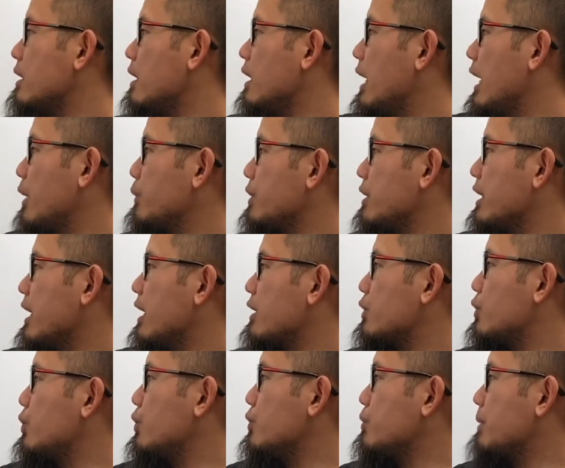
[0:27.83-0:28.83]
and we get
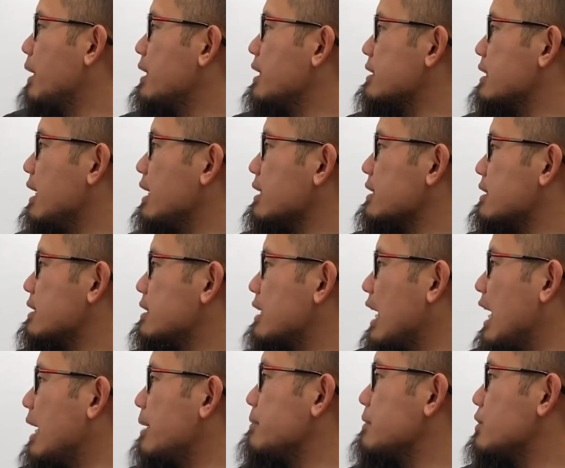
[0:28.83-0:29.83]
2 minus x
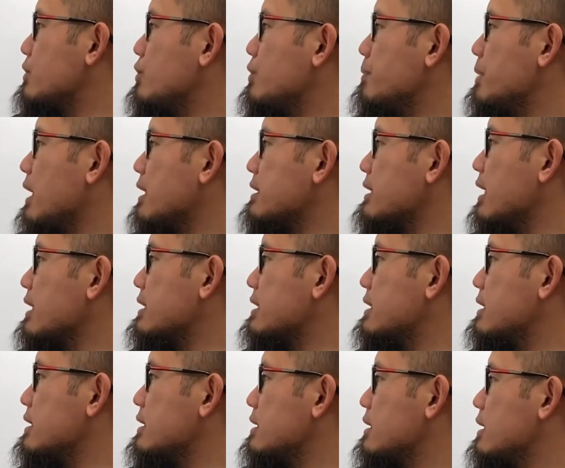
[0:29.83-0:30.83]
times 2 plus
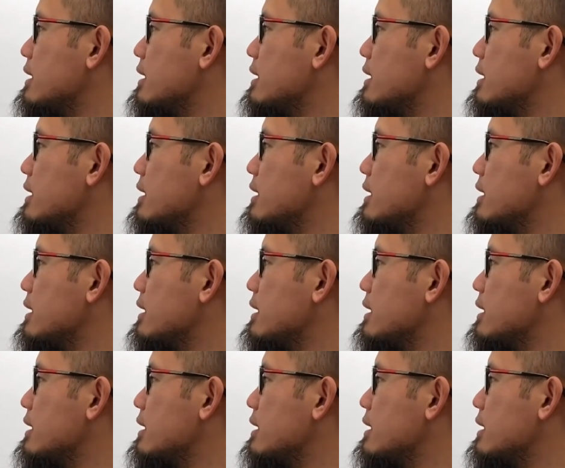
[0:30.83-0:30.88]
x.